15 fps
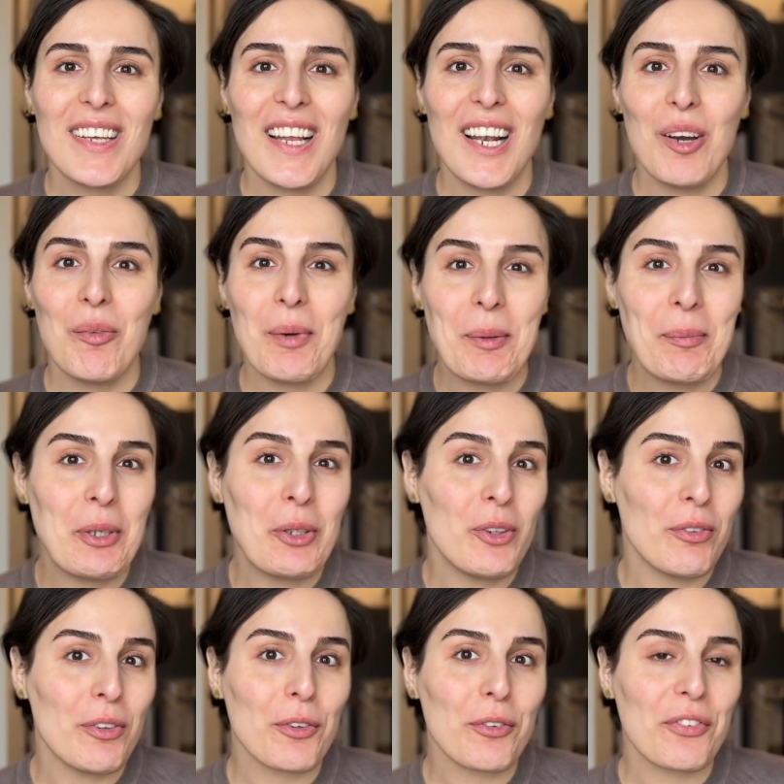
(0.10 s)
Hello, my
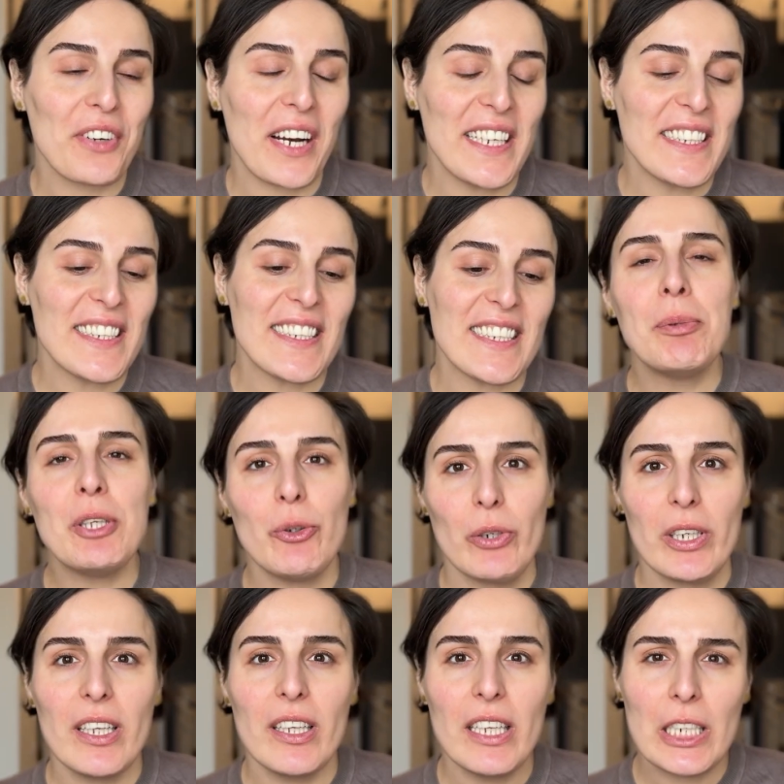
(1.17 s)
beautiful friends.
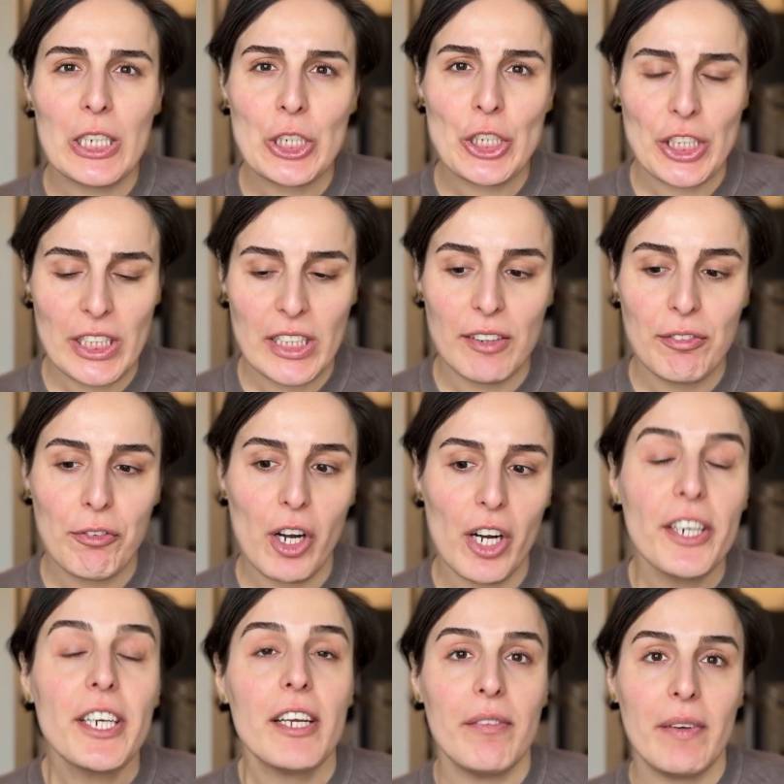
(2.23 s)
Beautylish gift
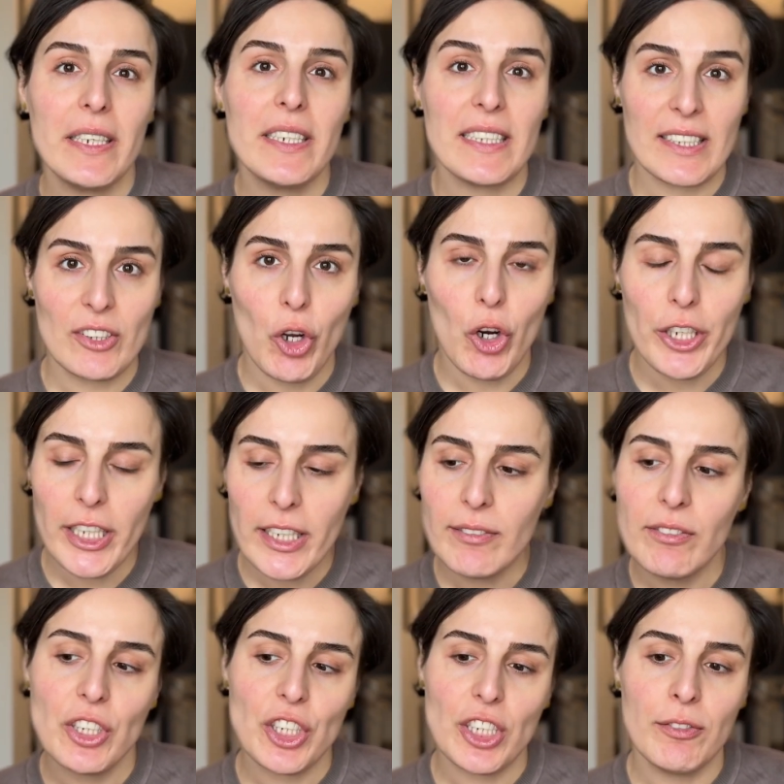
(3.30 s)
card event started,
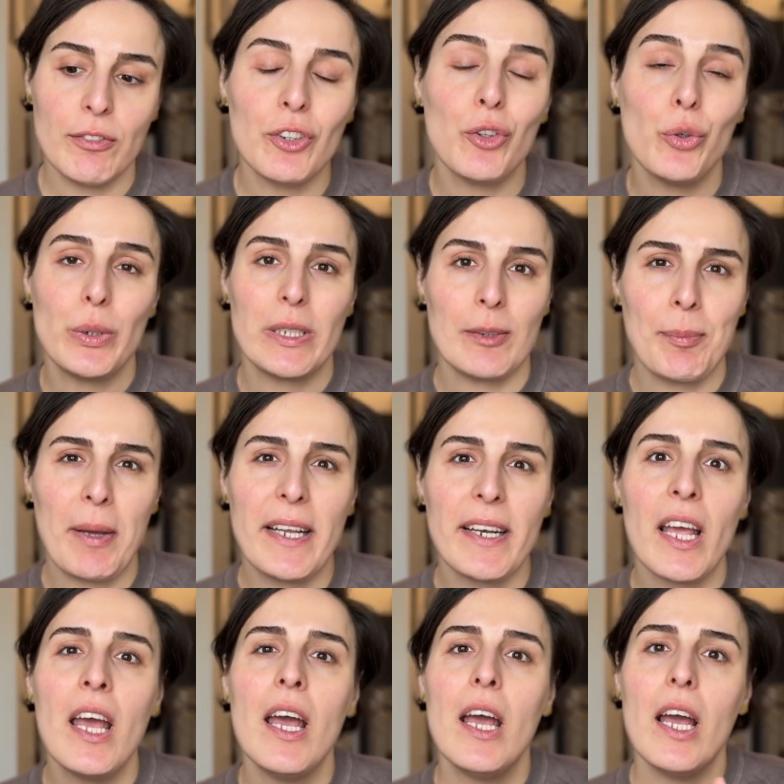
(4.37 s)
which if you spend
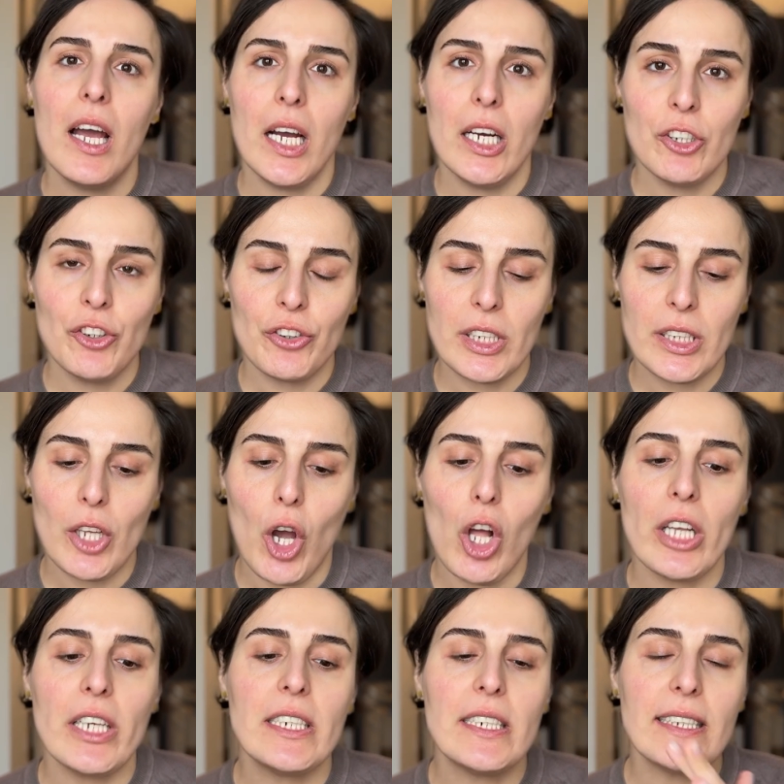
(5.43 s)

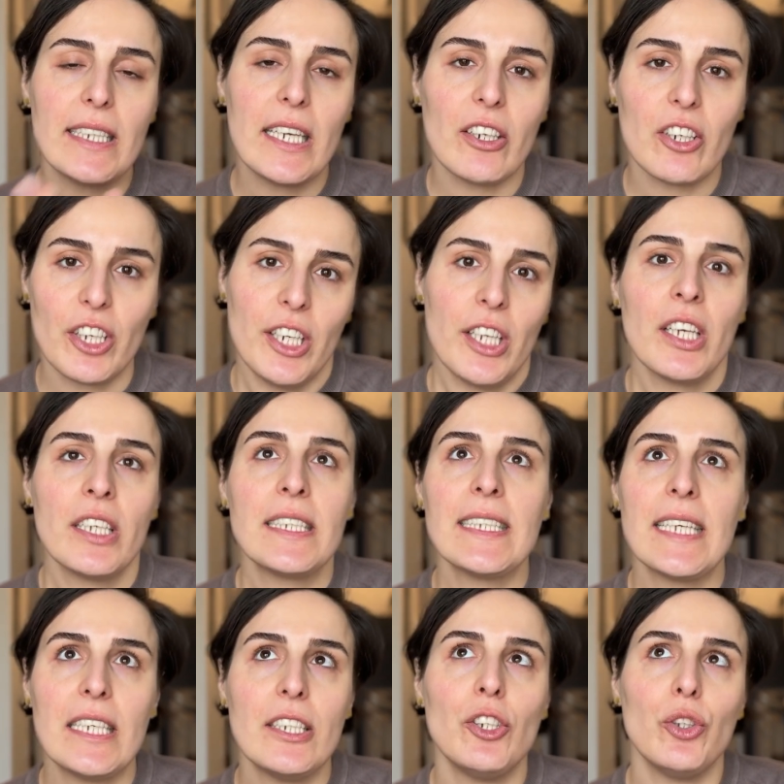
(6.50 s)
$100, they're gonna
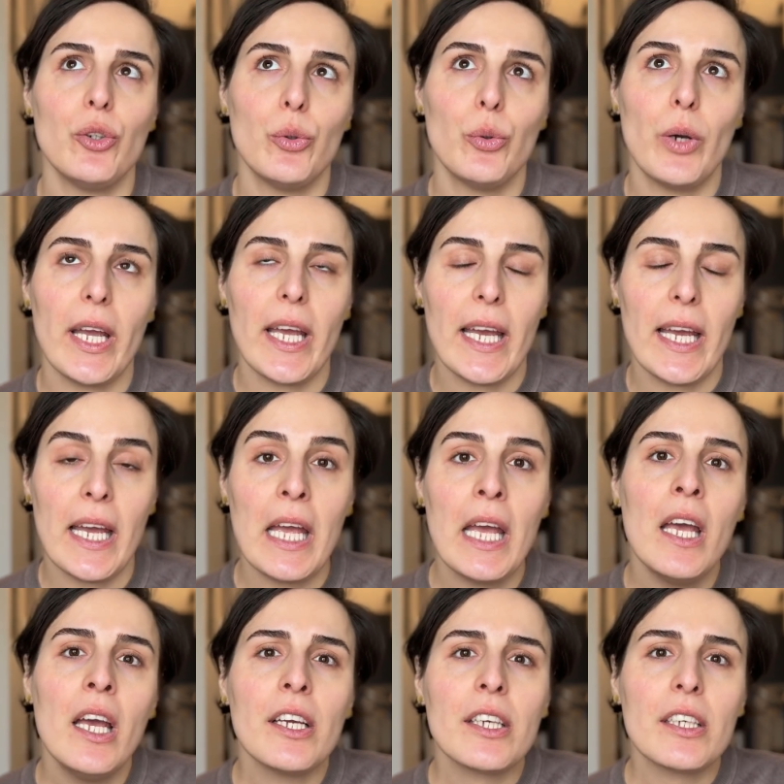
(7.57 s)
send you a
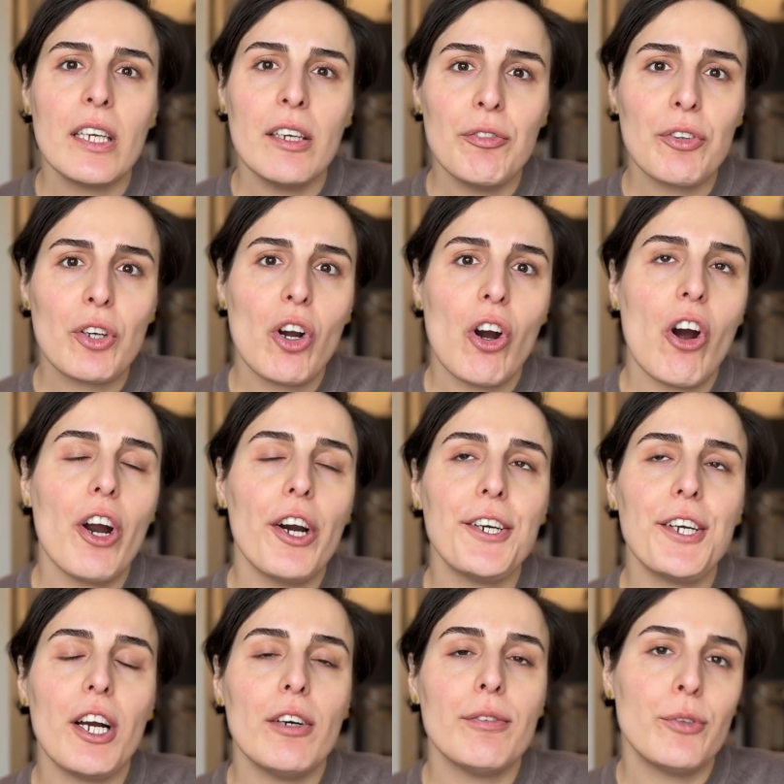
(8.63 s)
gift card
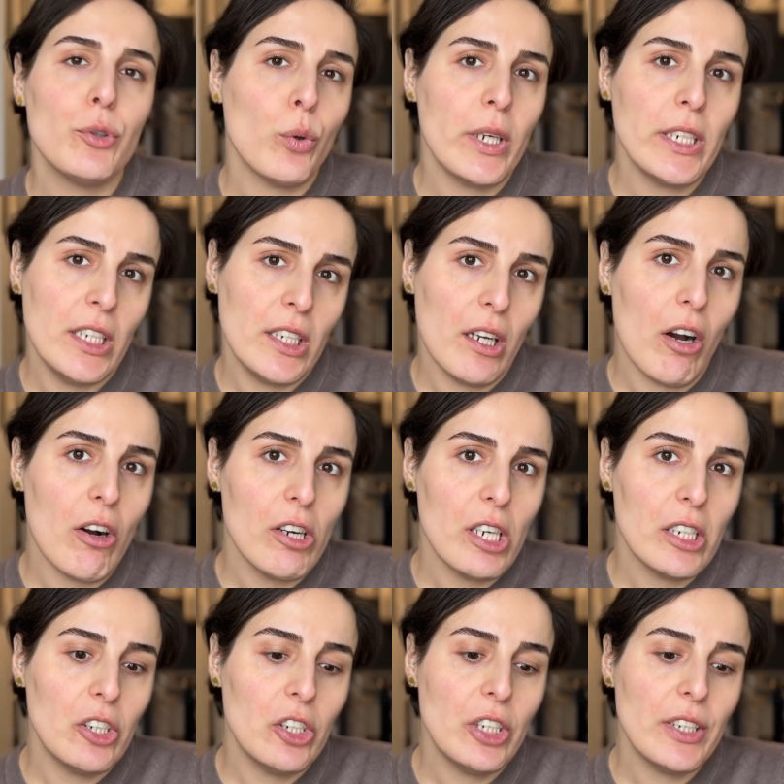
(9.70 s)
of
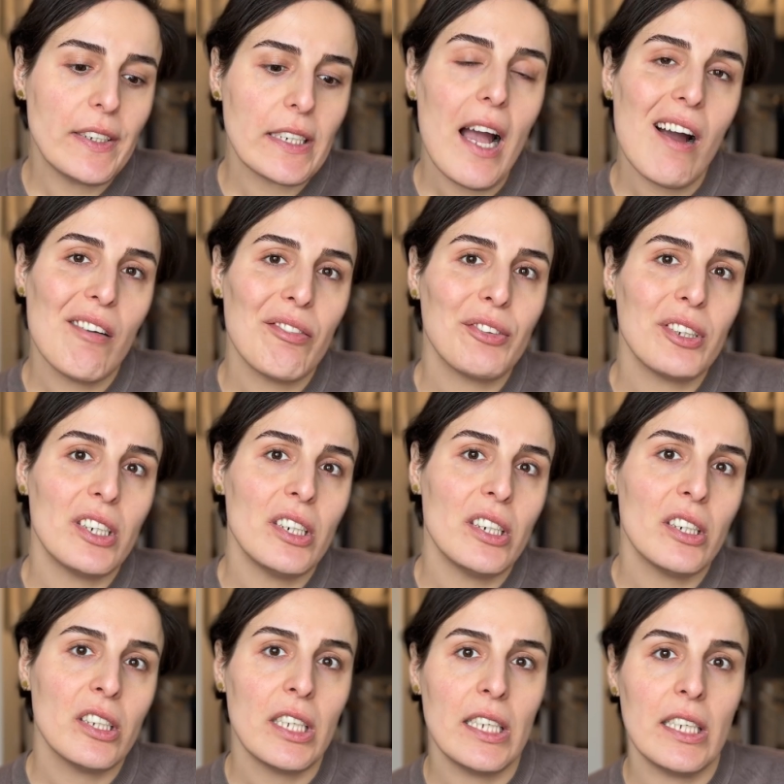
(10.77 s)
$20 after
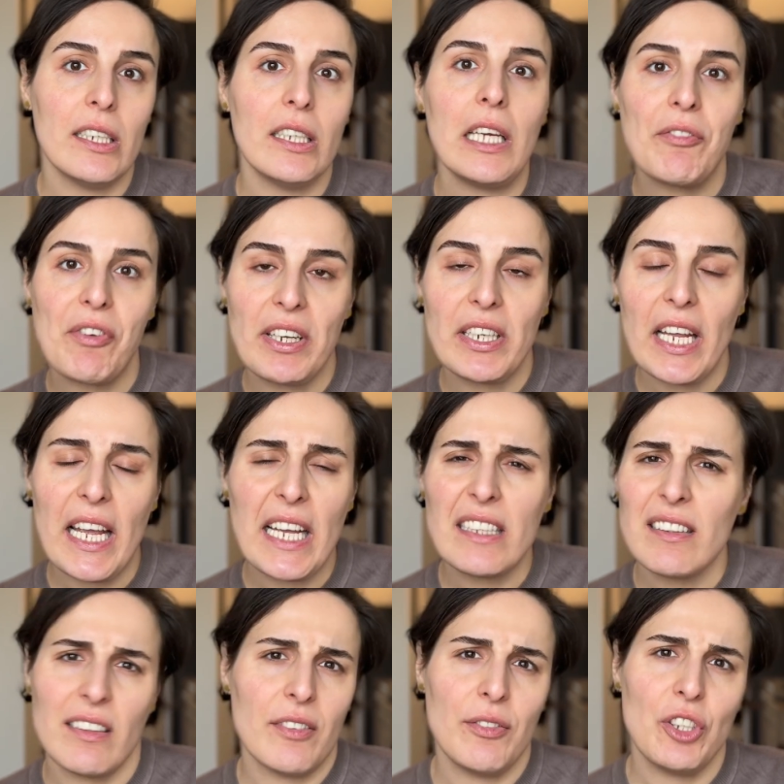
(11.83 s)
the event
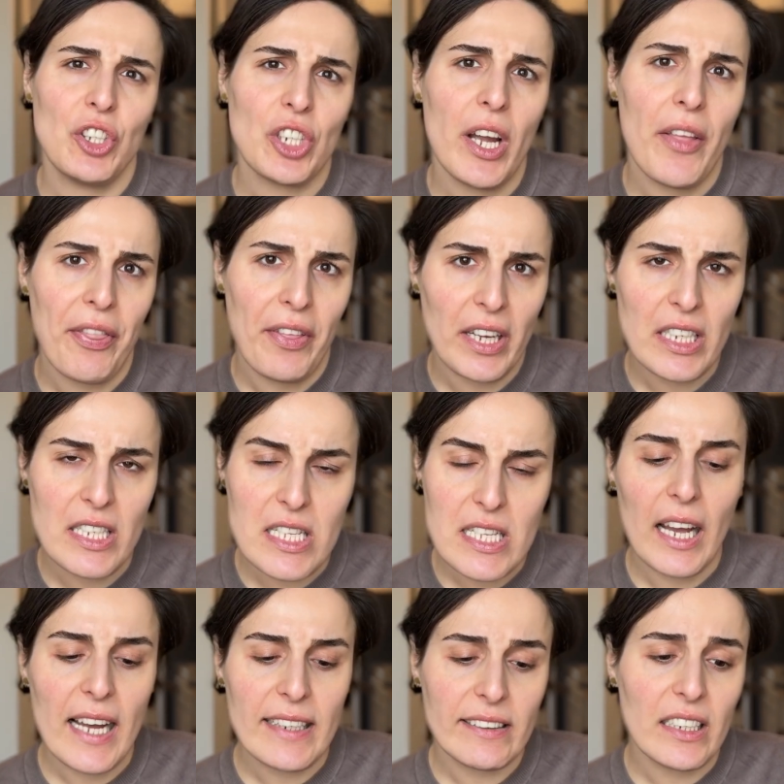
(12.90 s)
ends, which I think it's
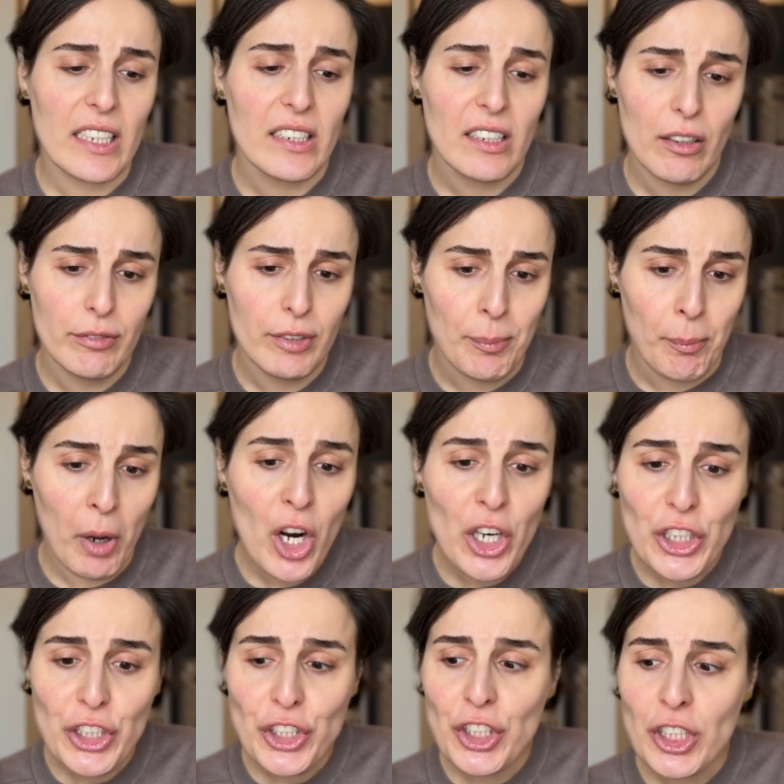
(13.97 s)
at the end of the
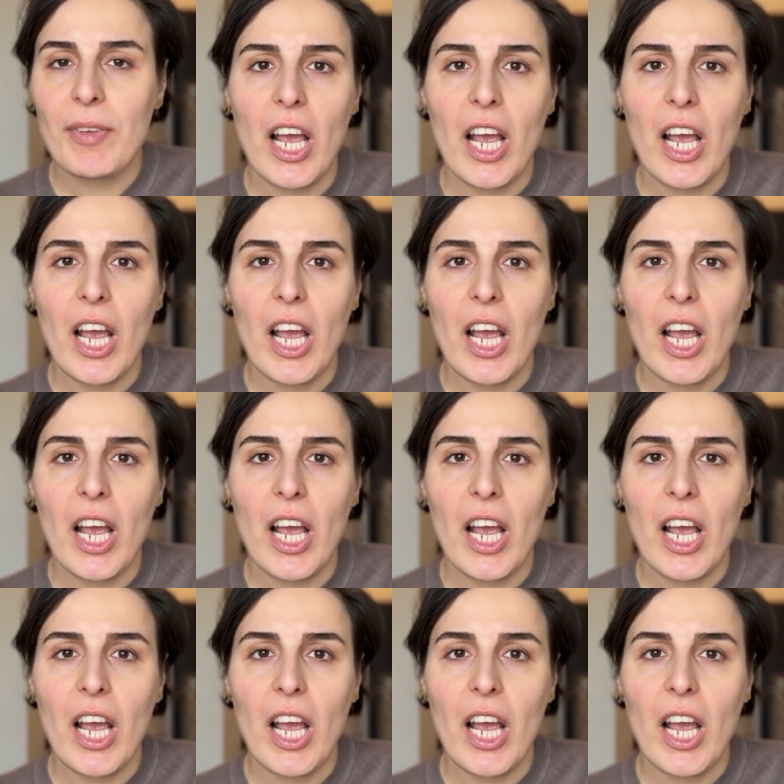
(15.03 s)
March.